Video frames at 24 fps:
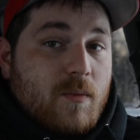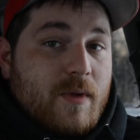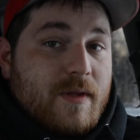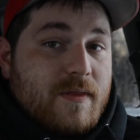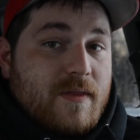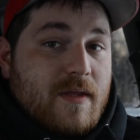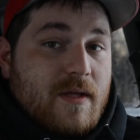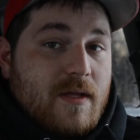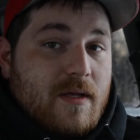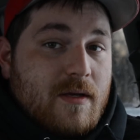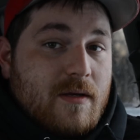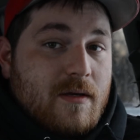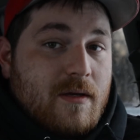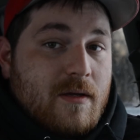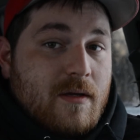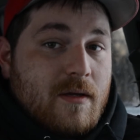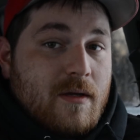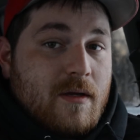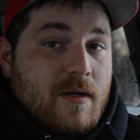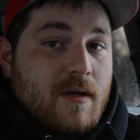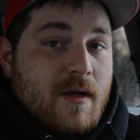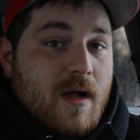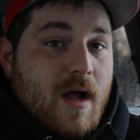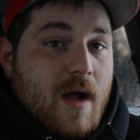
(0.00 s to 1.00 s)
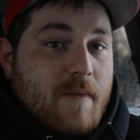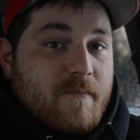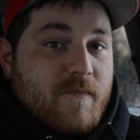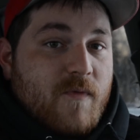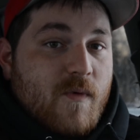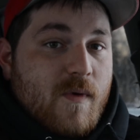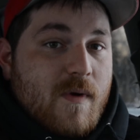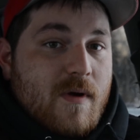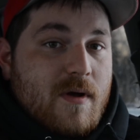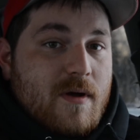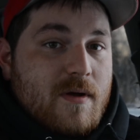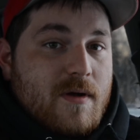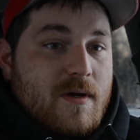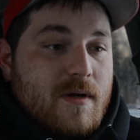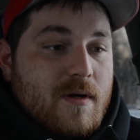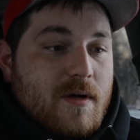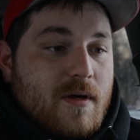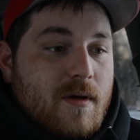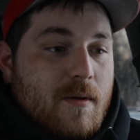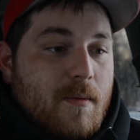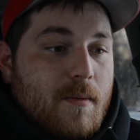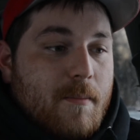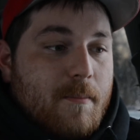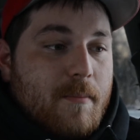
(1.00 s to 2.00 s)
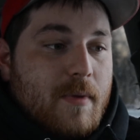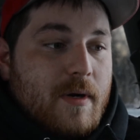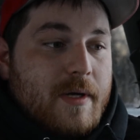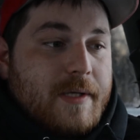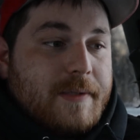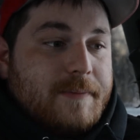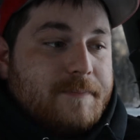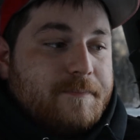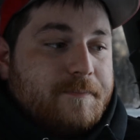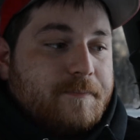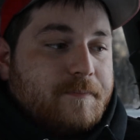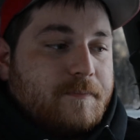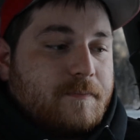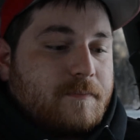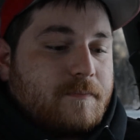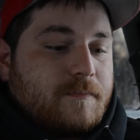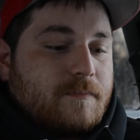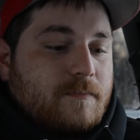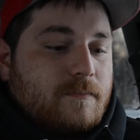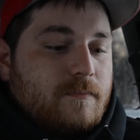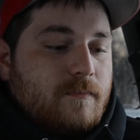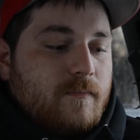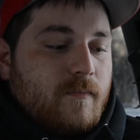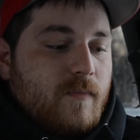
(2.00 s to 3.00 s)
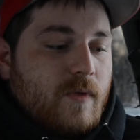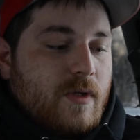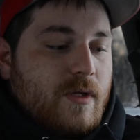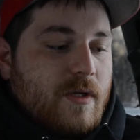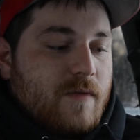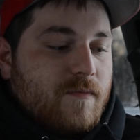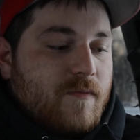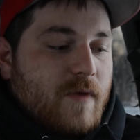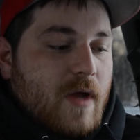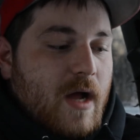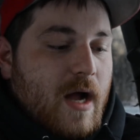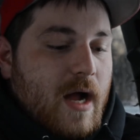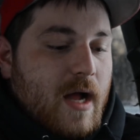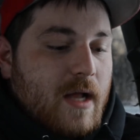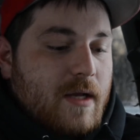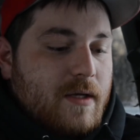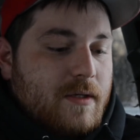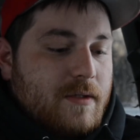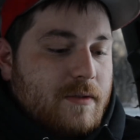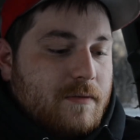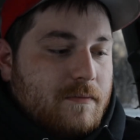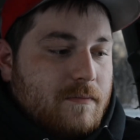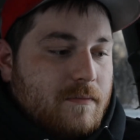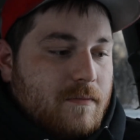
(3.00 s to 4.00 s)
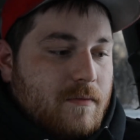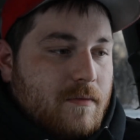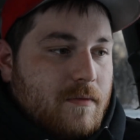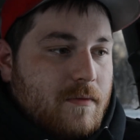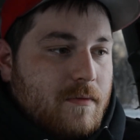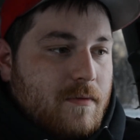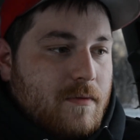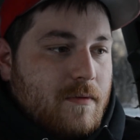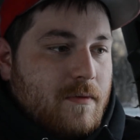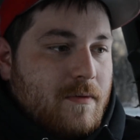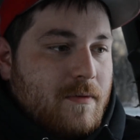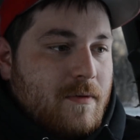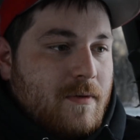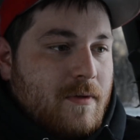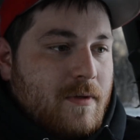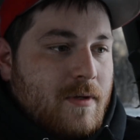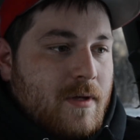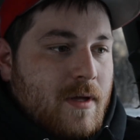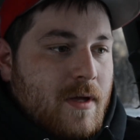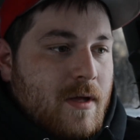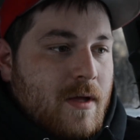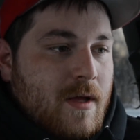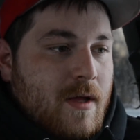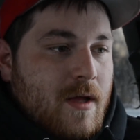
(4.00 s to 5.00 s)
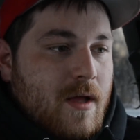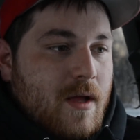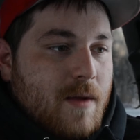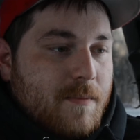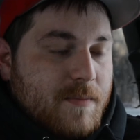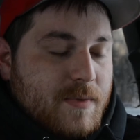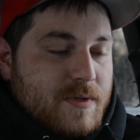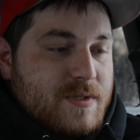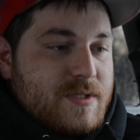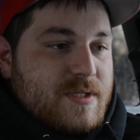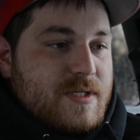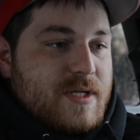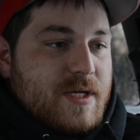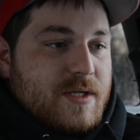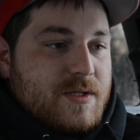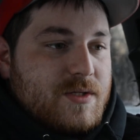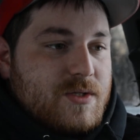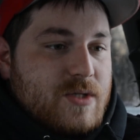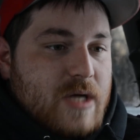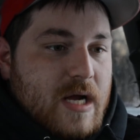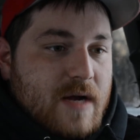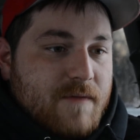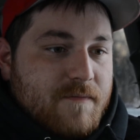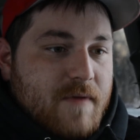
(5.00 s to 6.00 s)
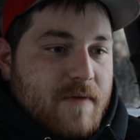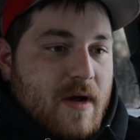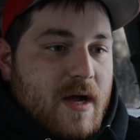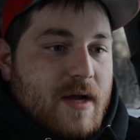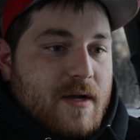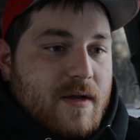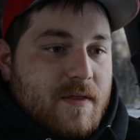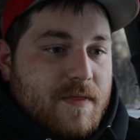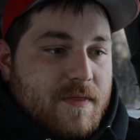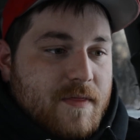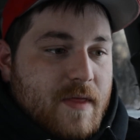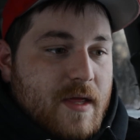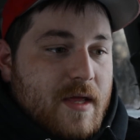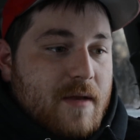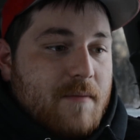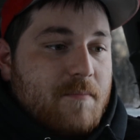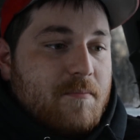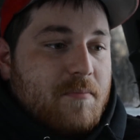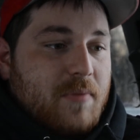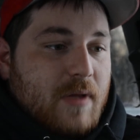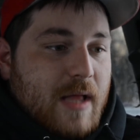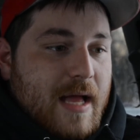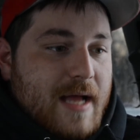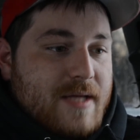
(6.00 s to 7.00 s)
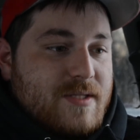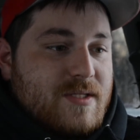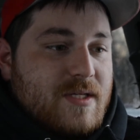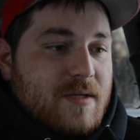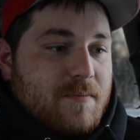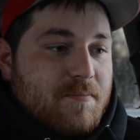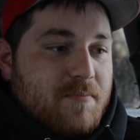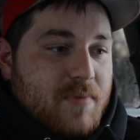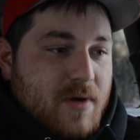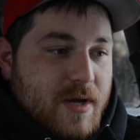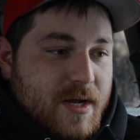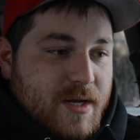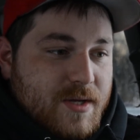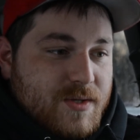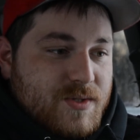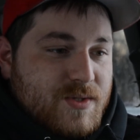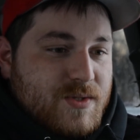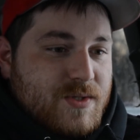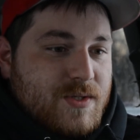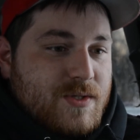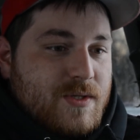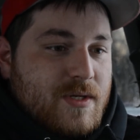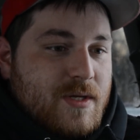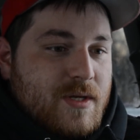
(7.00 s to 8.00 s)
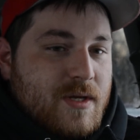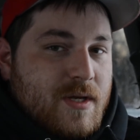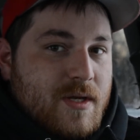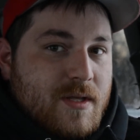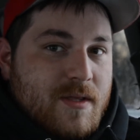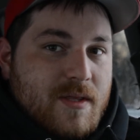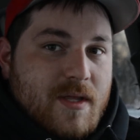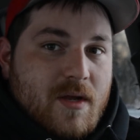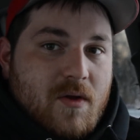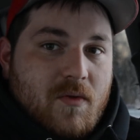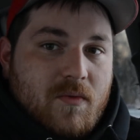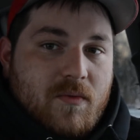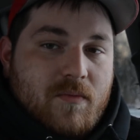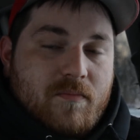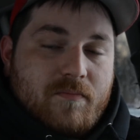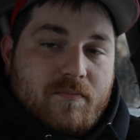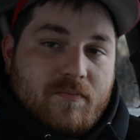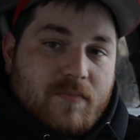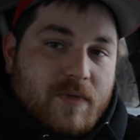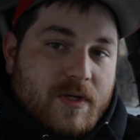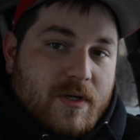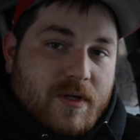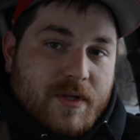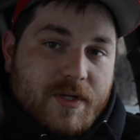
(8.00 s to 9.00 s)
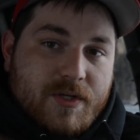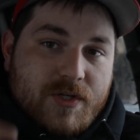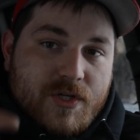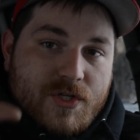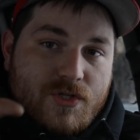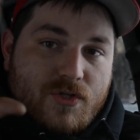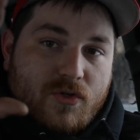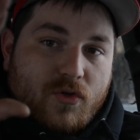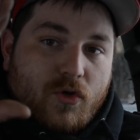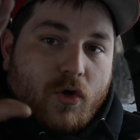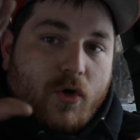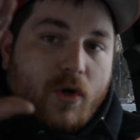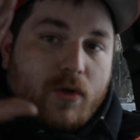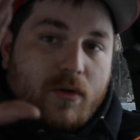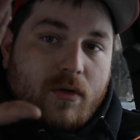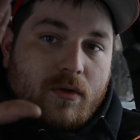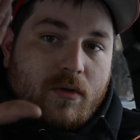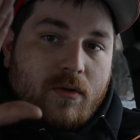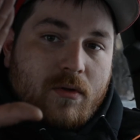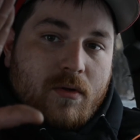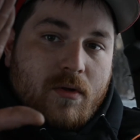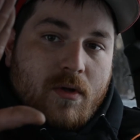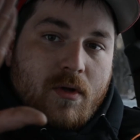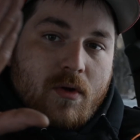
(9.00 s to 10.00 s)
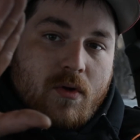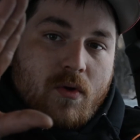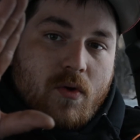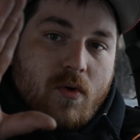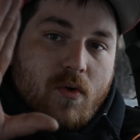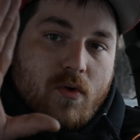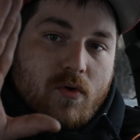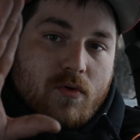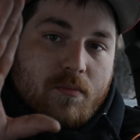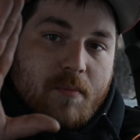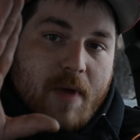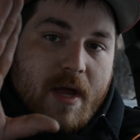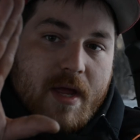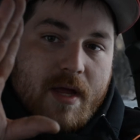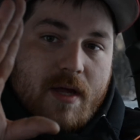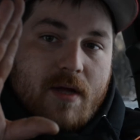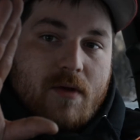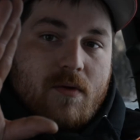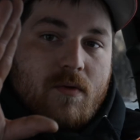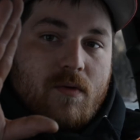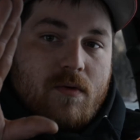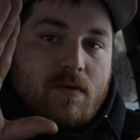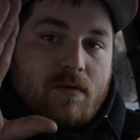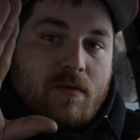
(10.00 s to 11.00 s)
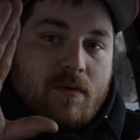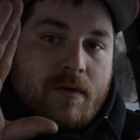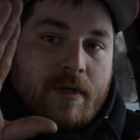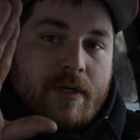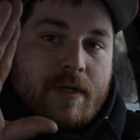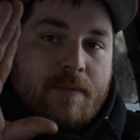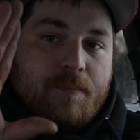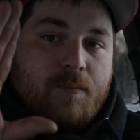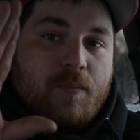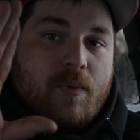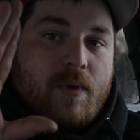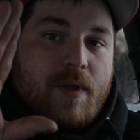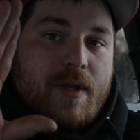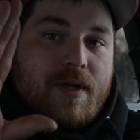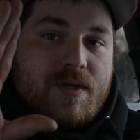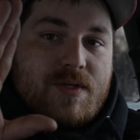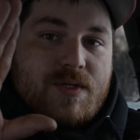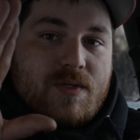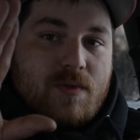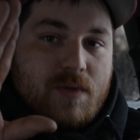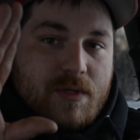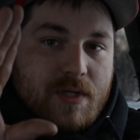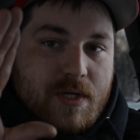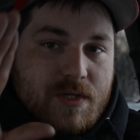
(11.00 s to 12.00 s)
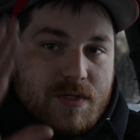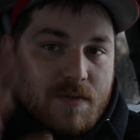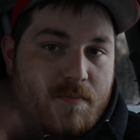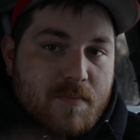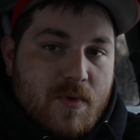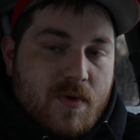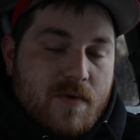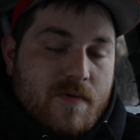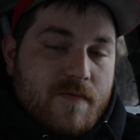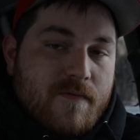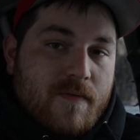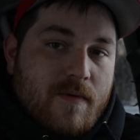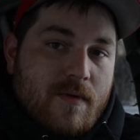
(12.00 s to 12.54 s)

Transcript: with it, I'm for it. But if not, I'm going to stick to trying to find a thin plastic brace that'll literally just hold my ankle in place so it doesn't move.